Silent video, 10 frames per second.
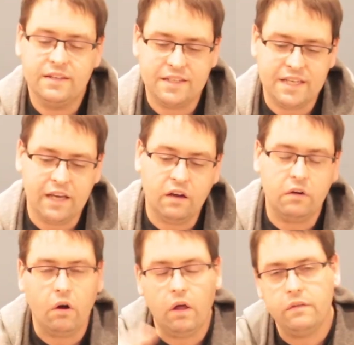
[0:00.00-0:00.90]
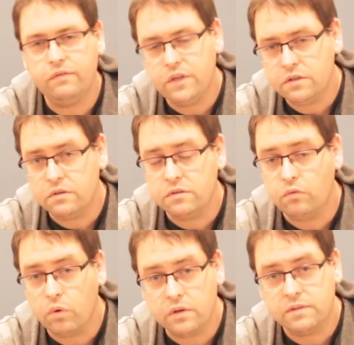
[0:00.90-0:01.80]
to take on all the features of
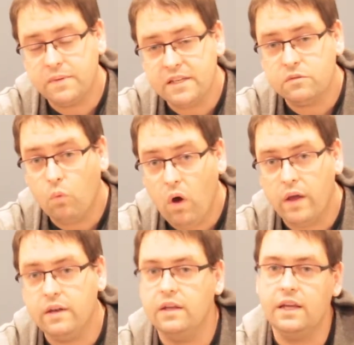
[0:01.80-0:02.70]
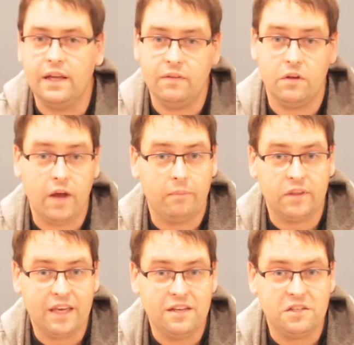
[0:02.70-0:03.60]
Workspace ONE in their
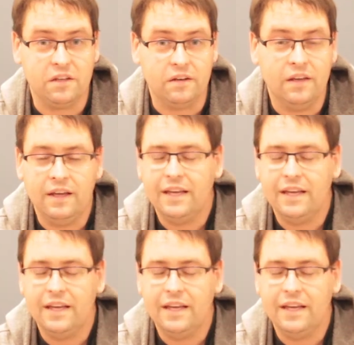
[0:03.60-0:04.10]
application,